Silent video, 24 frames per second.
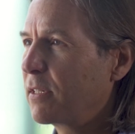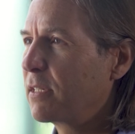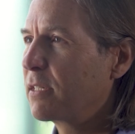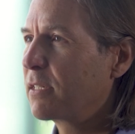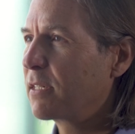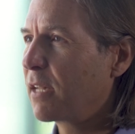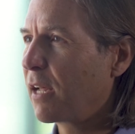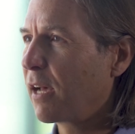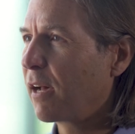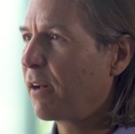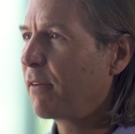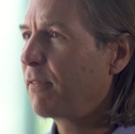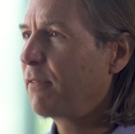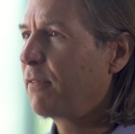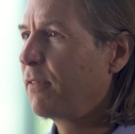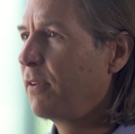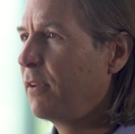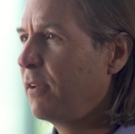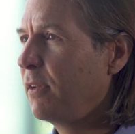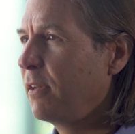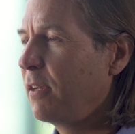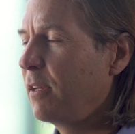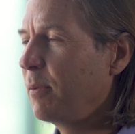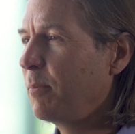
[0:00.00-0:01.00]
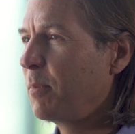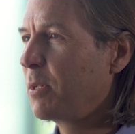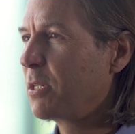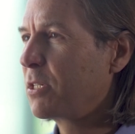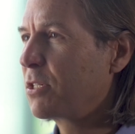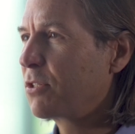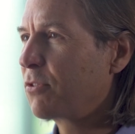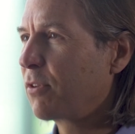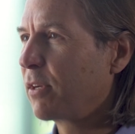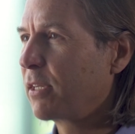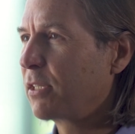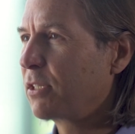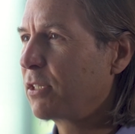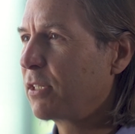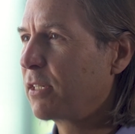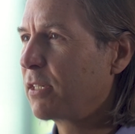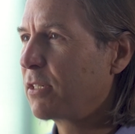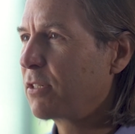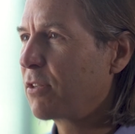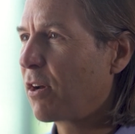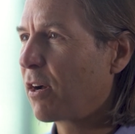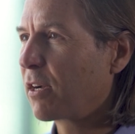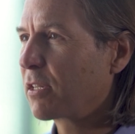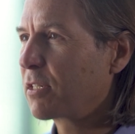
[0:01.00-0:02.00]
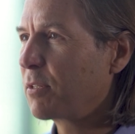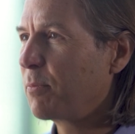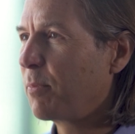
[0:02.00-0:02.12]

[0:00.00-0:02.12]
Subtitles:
staff, administration, and talked